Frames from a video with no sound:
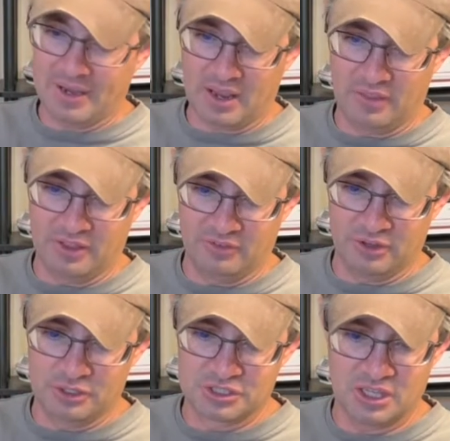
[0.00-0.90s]
on the
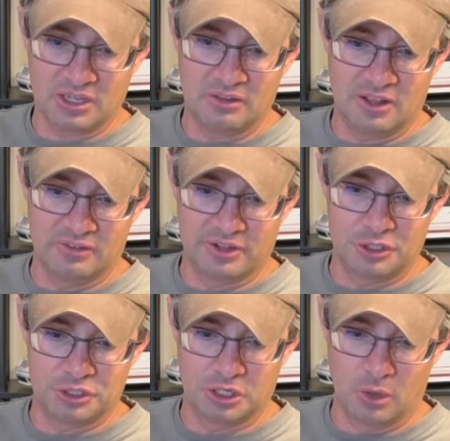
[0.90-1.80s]
elevator stick, and the
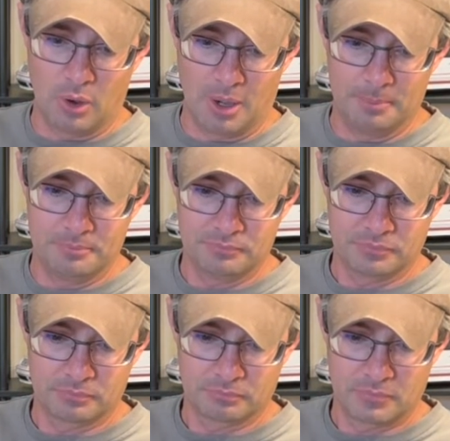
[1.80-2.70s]
elevator should go up.
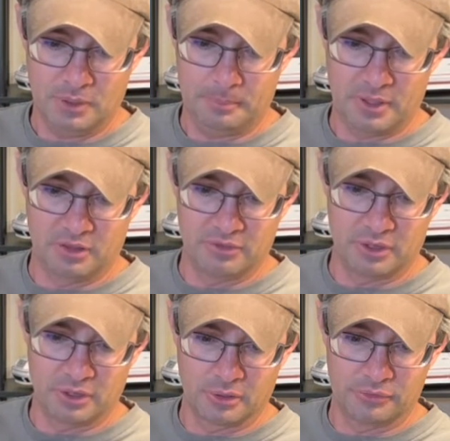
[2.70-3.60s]
Yep,
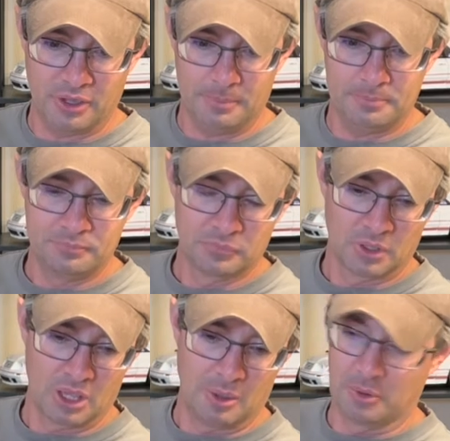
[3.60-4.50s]
elevator goes up.
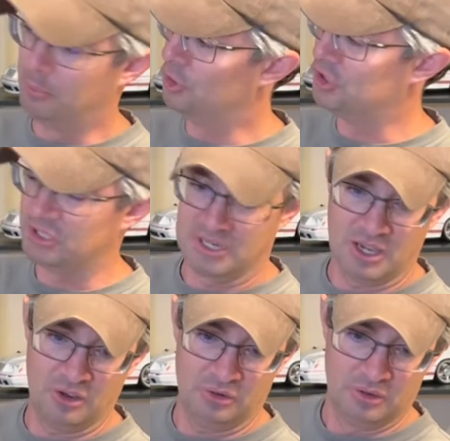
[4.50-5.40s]
I'm going to push it
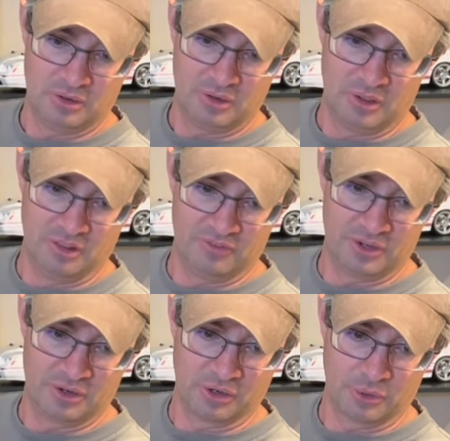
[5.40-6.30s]
down,
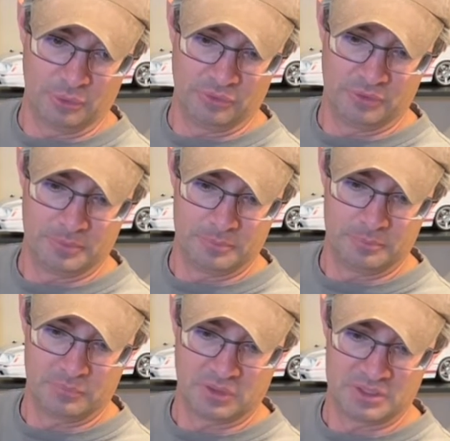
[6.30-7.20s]
elevator goes
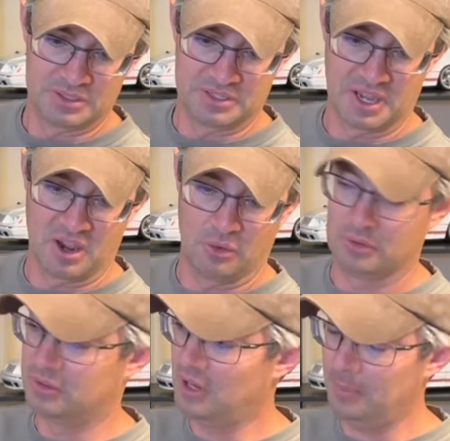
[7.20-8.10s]
down.
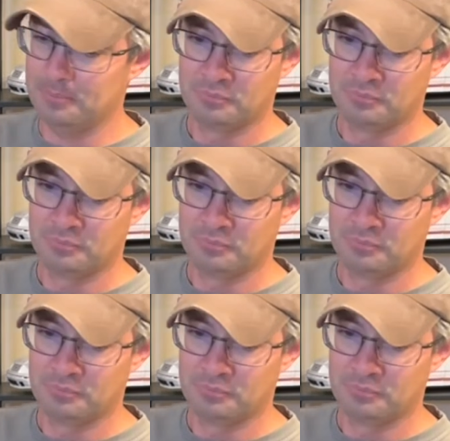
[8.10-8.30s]
Yep.